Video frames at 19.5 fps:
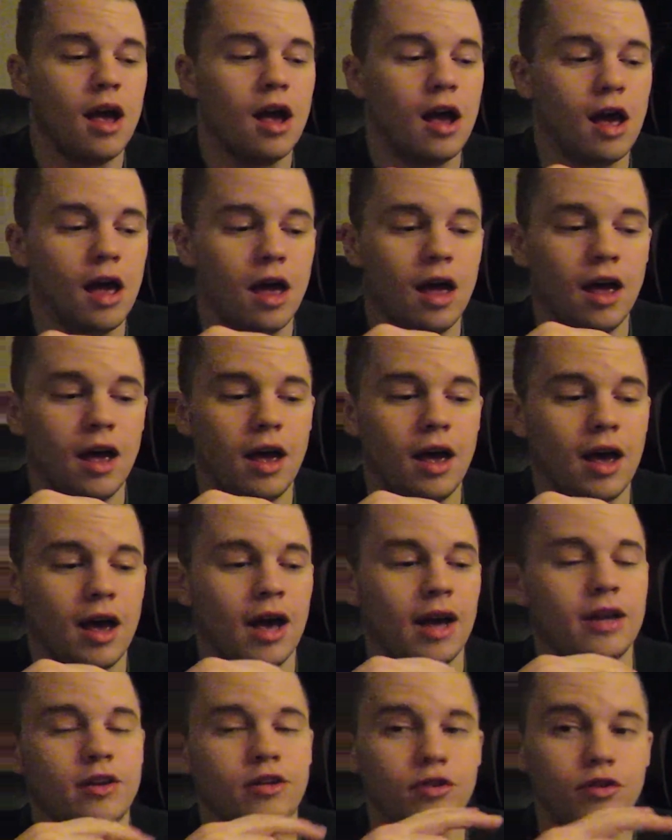
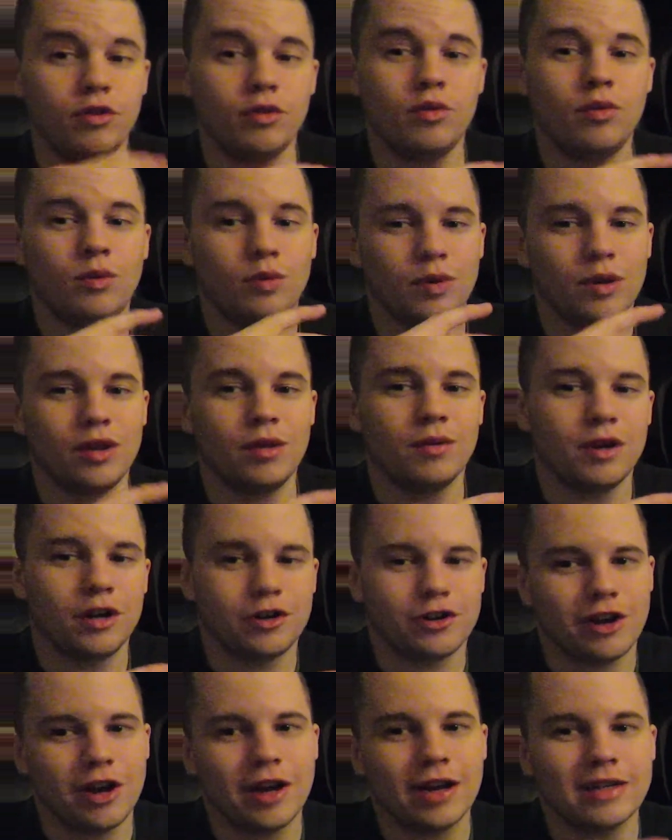I do really want
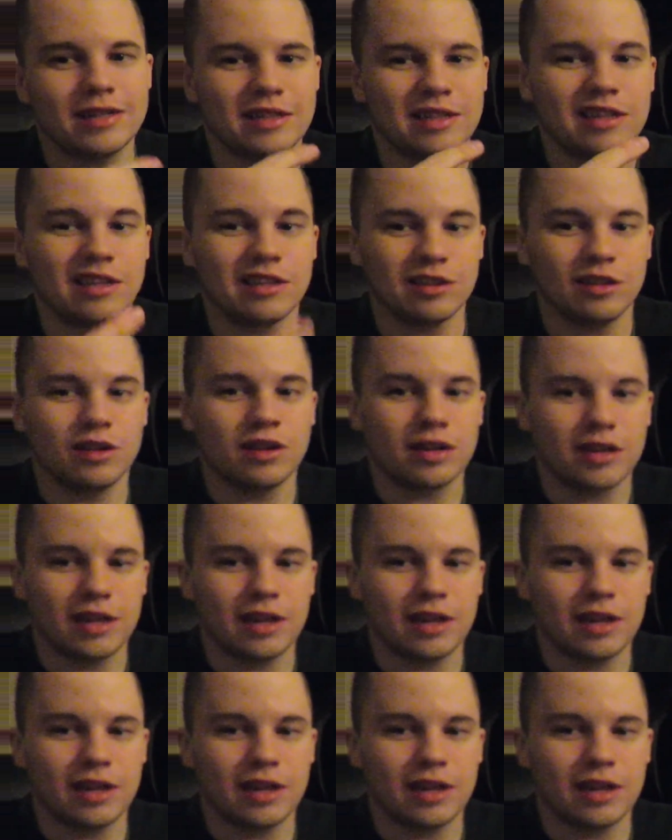to try it because it does look